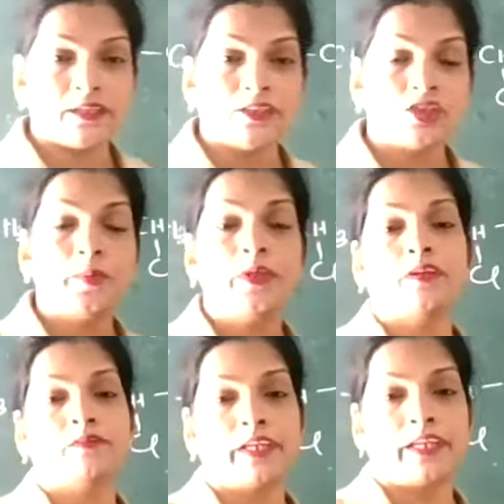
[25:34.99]
speed
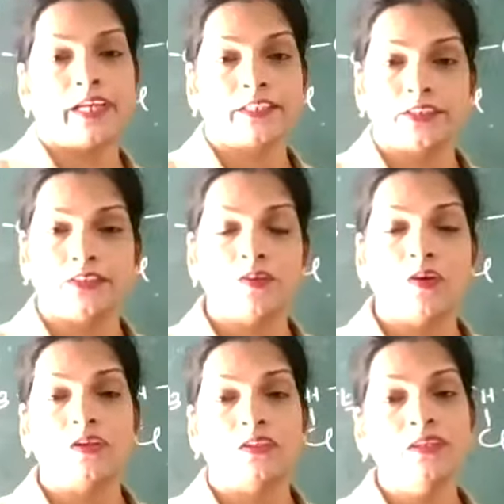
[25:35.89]
of the reaction
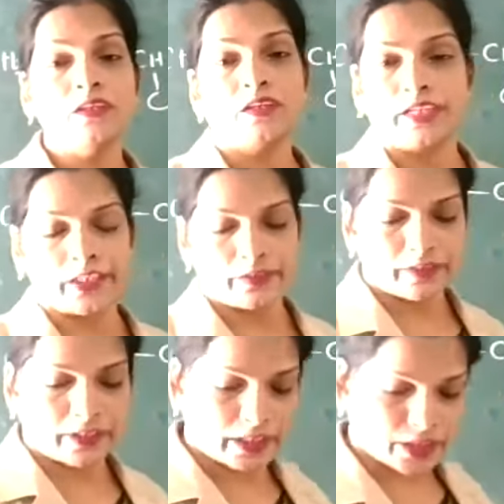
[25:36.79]
or the rate of
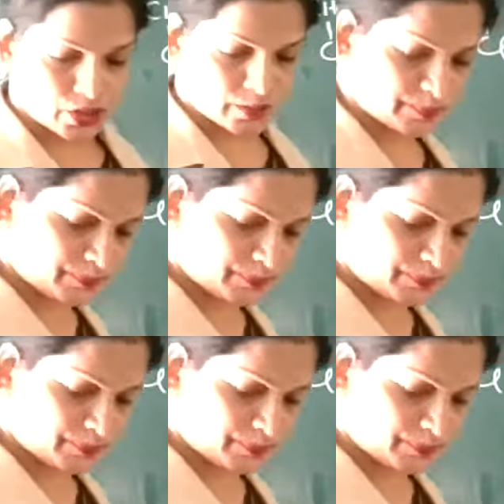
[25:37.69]
the reaction.